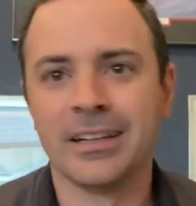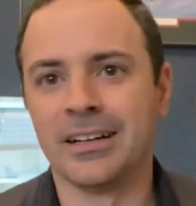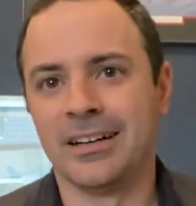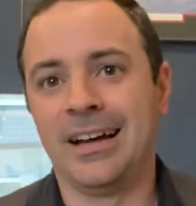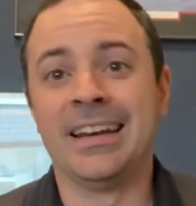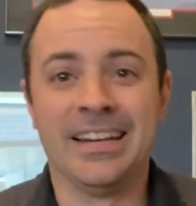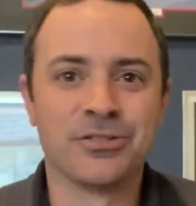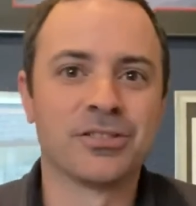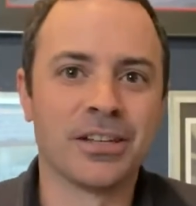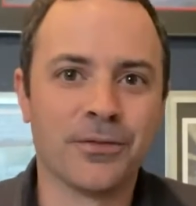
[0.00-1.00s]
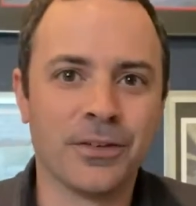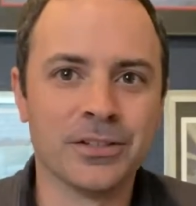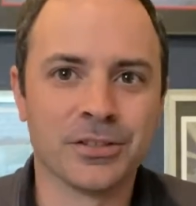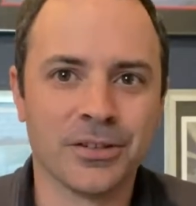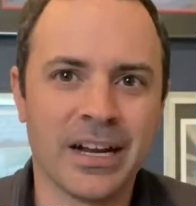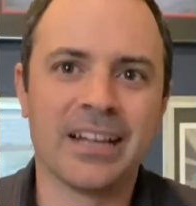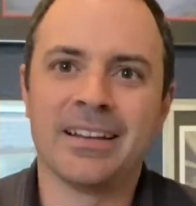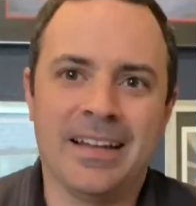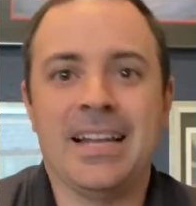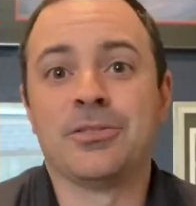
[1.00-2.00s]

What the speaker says: an interesting feature, and I